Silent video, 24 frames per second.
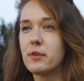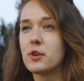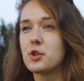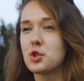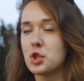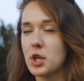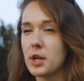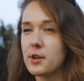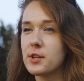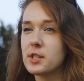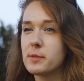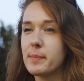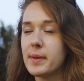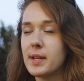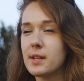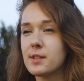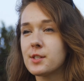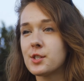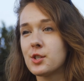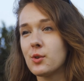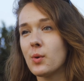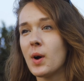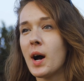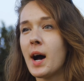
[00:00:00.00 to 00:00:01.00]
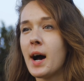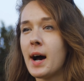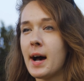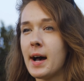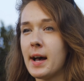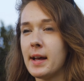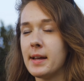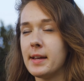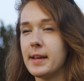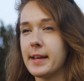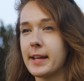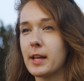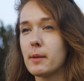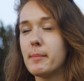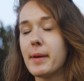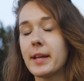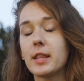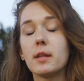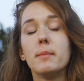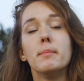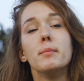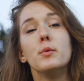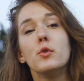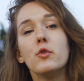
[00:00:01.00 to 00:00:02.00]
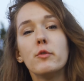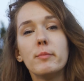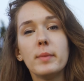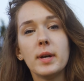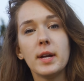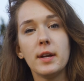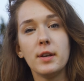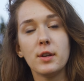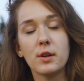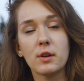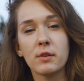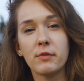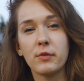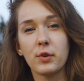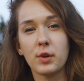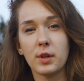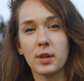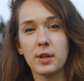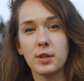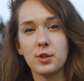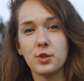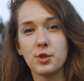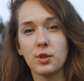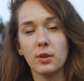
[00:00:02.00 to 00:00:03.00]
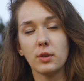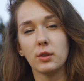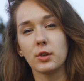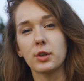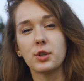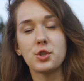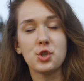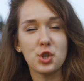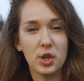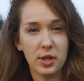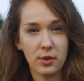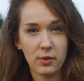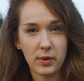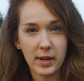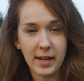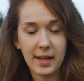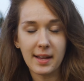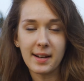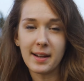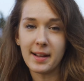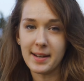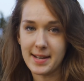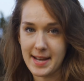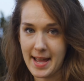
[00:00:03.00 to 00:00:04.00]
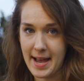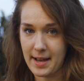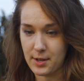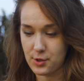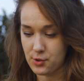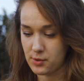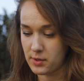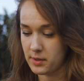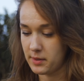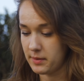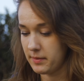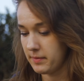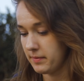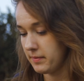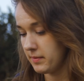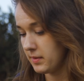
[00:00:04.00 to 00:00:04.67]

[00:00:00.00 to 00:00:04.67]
your shutter speed is too high, it can make the movement in your footage look jittery and unnatural.